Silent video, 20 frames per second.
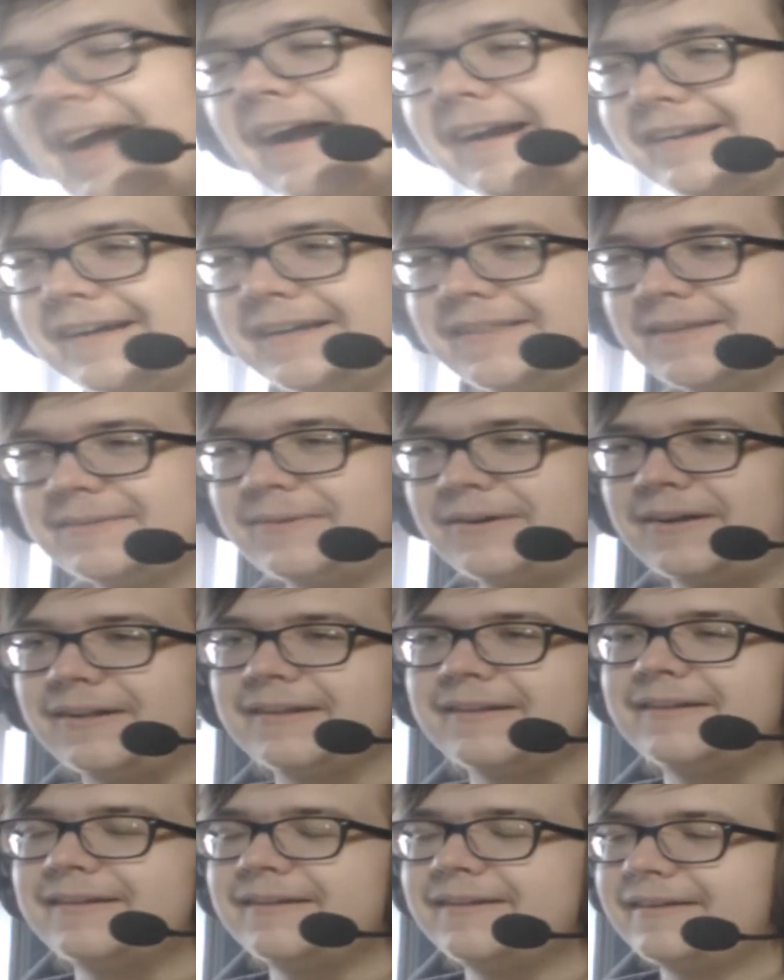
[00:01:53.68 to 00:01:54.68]
got them
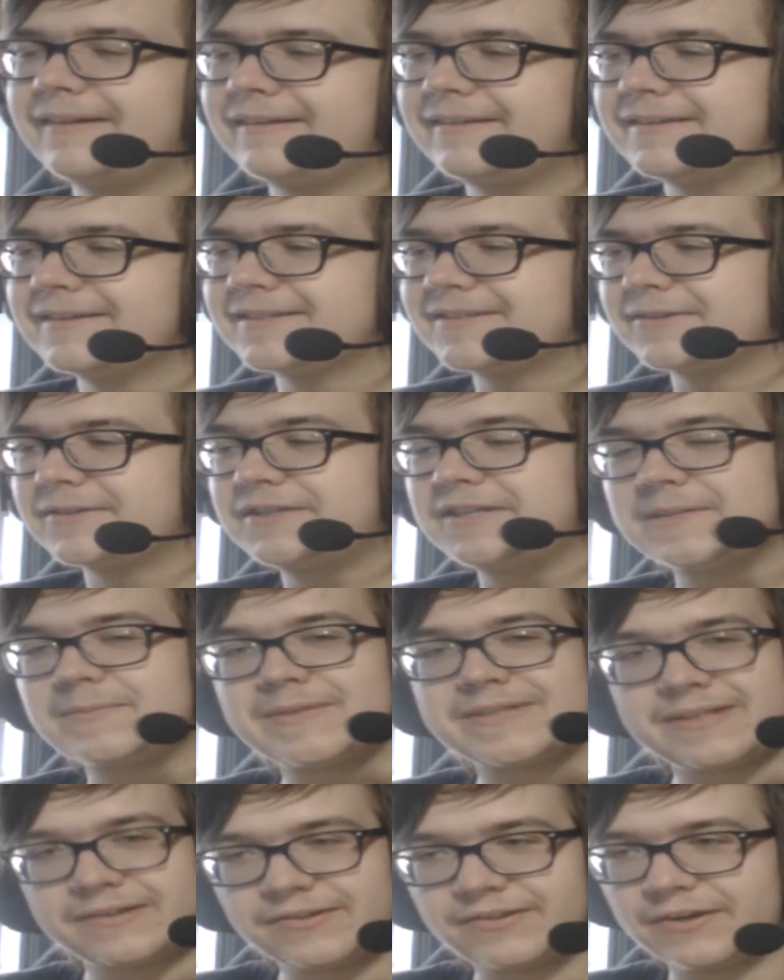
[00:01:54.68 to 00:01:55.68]
all. So she's
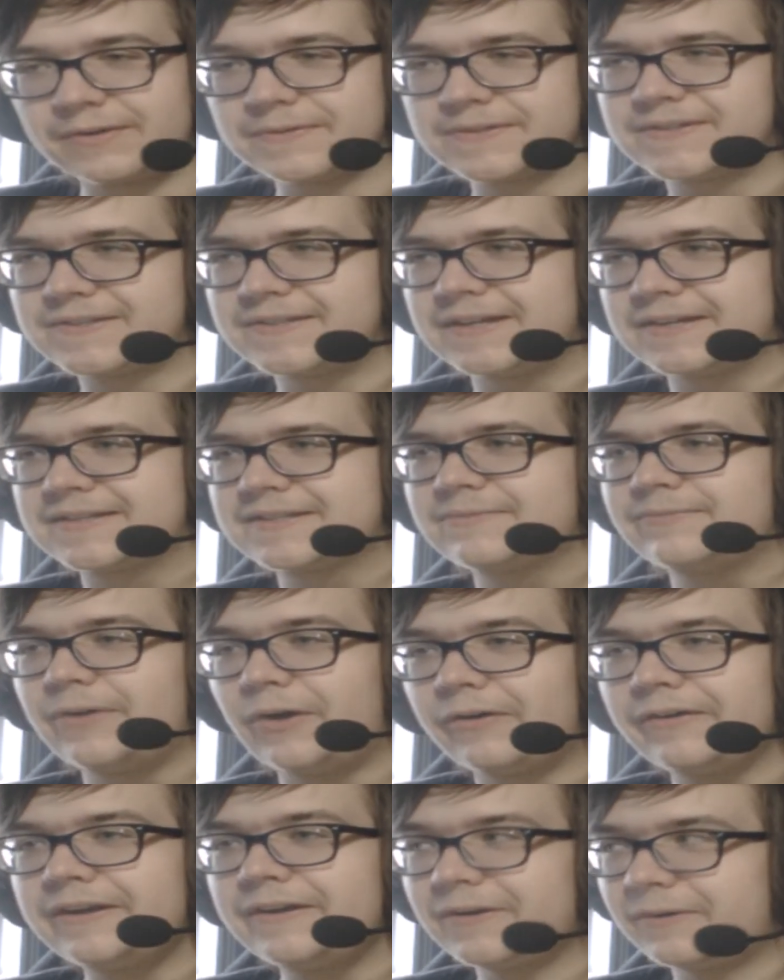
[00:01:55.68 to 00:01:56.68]
missing those six. We
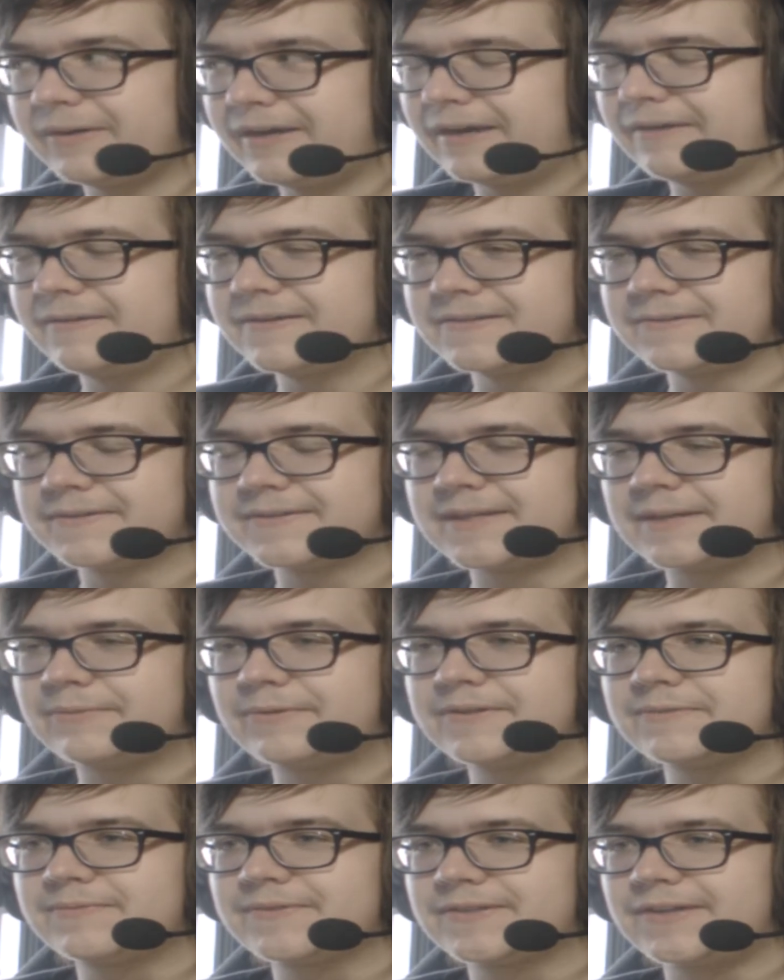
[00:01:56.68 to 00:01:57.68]
already know what Aries looks like
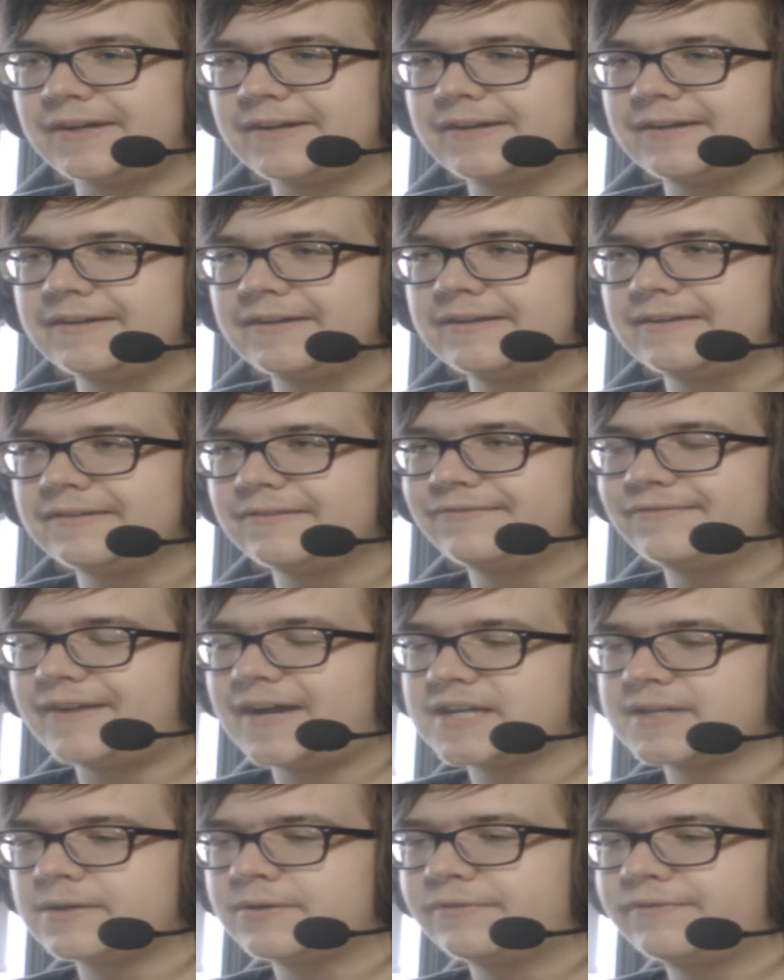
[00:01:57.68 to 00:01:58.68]
because we saw it in the
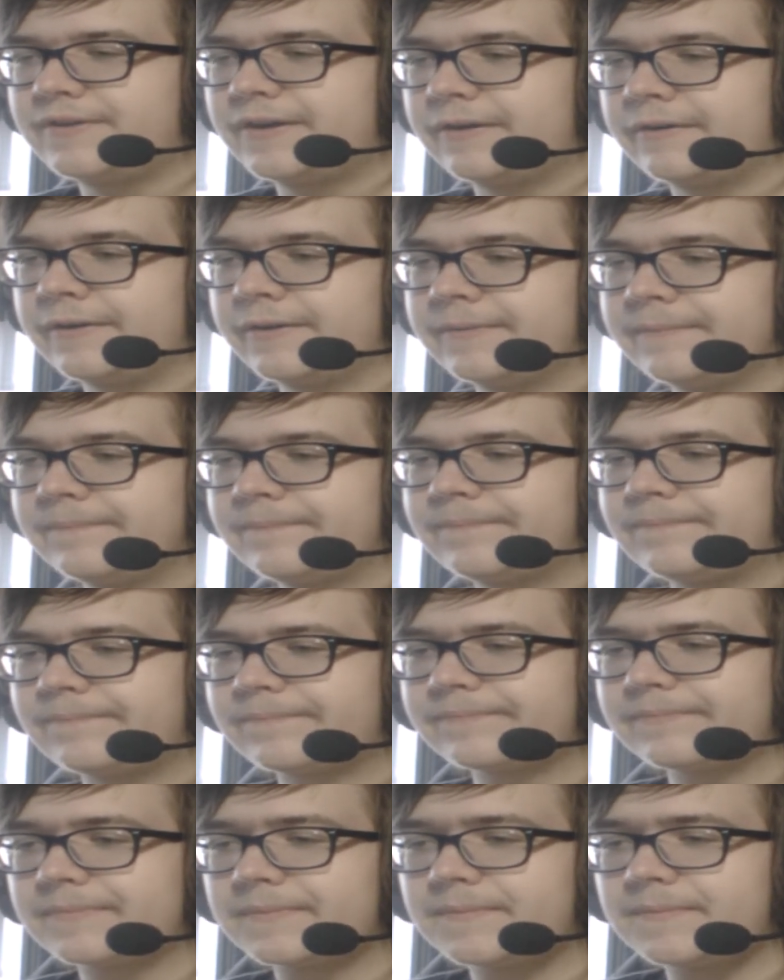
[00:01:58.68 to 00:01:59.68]
flash of Karen.
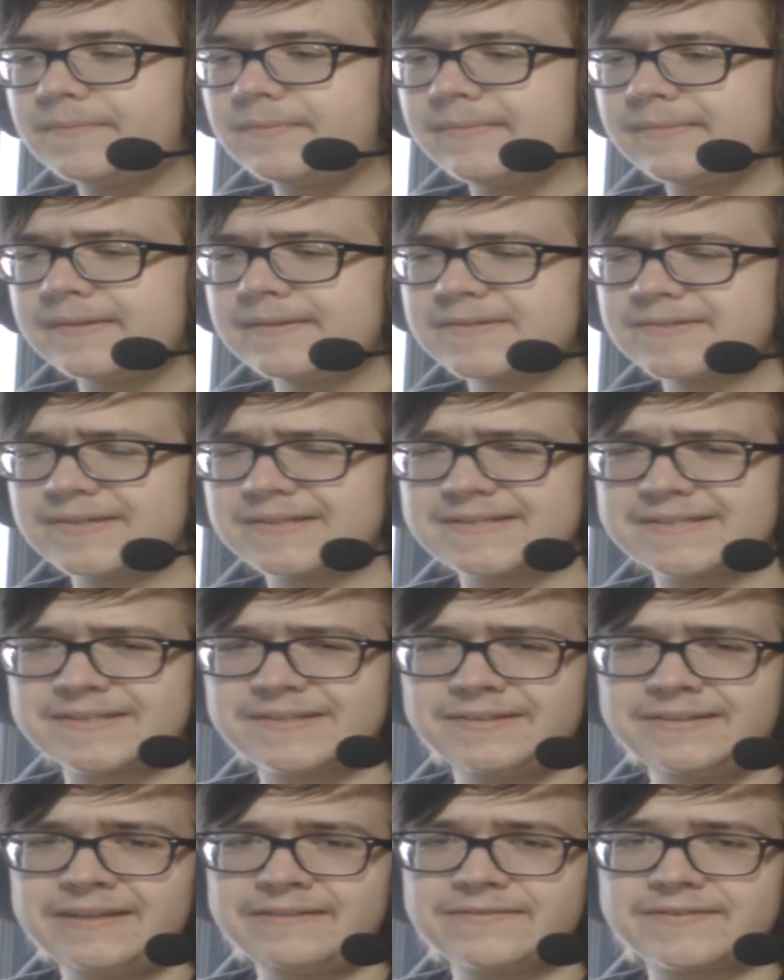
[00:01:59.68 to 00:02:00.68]
So that
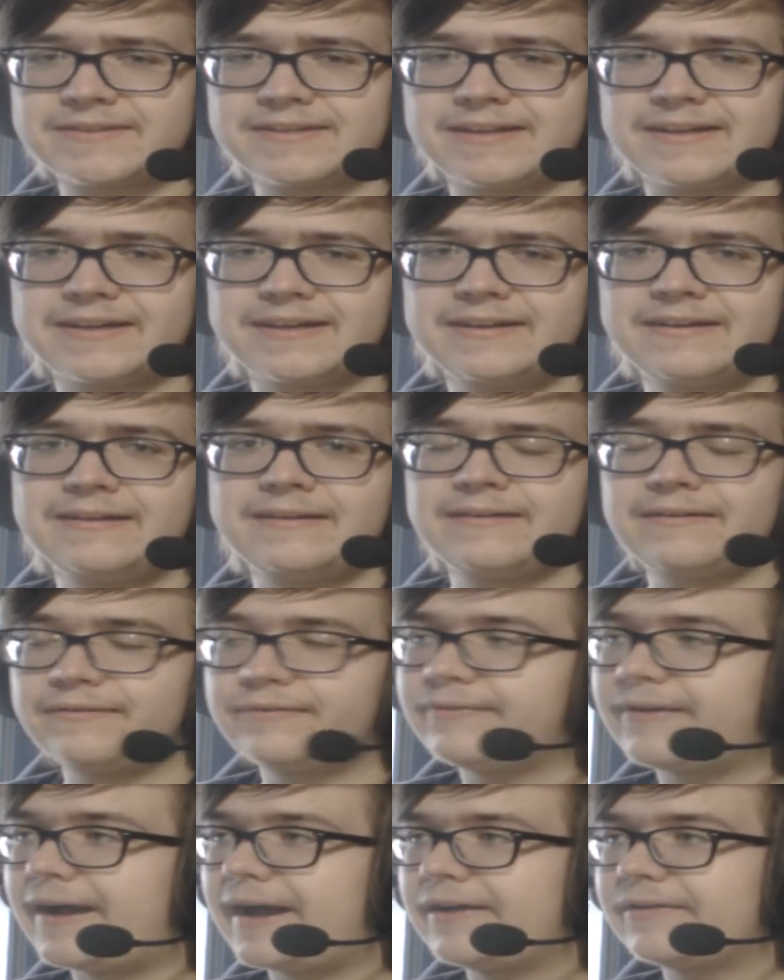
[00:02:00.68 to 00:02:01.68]
still leaves
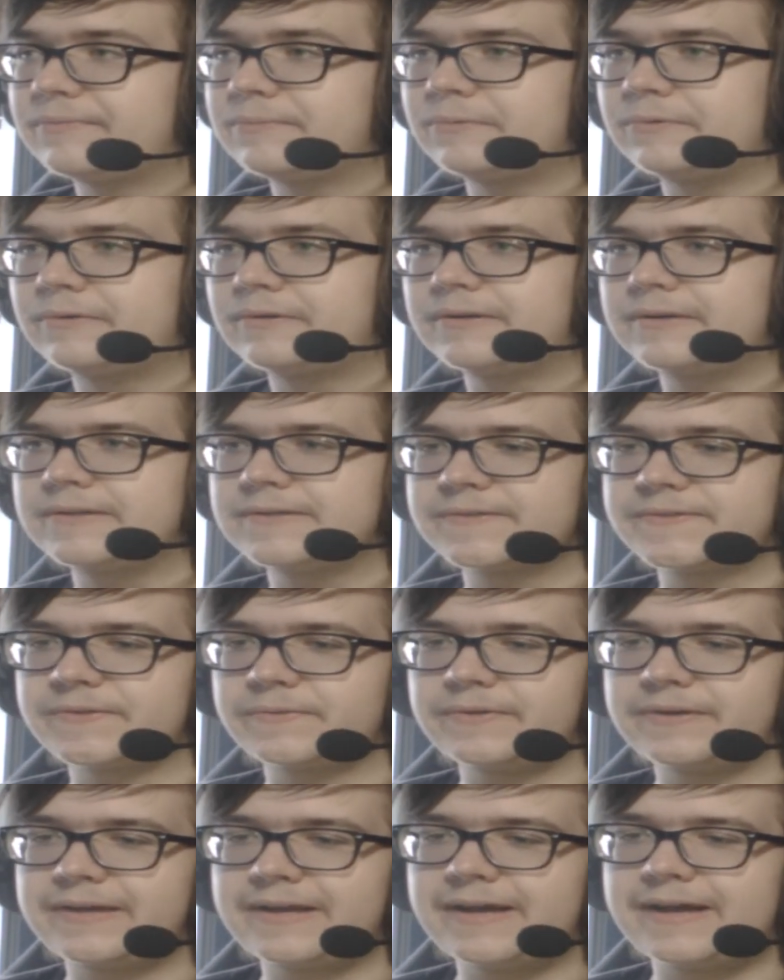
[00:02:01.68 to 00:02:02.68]
five more
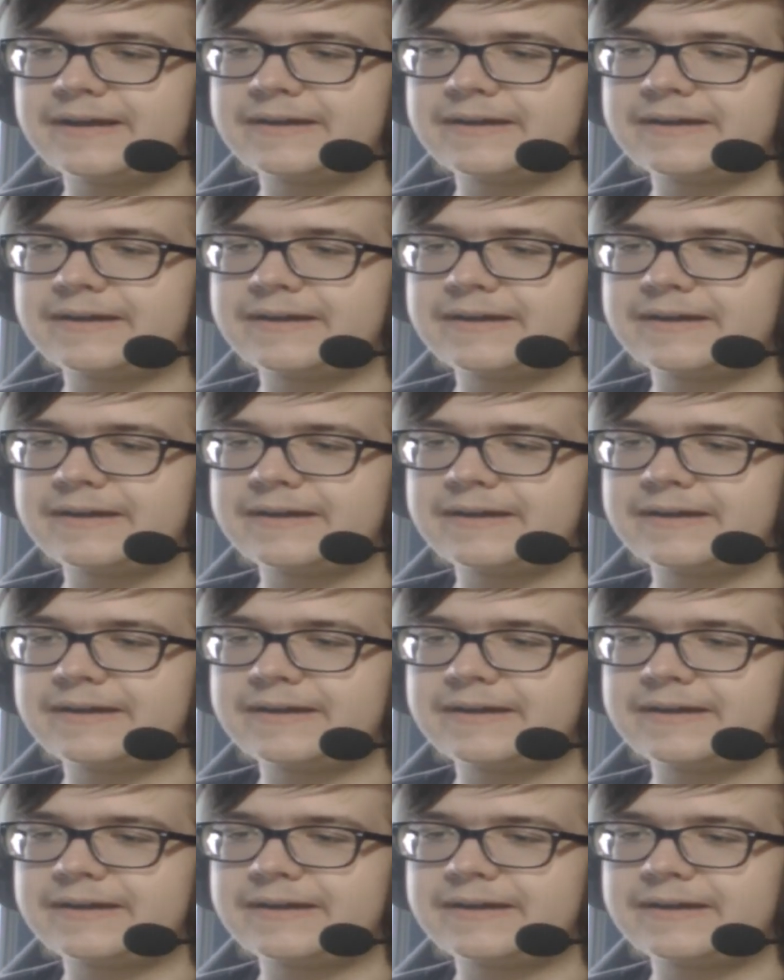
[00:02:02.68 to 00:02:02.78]
zodiac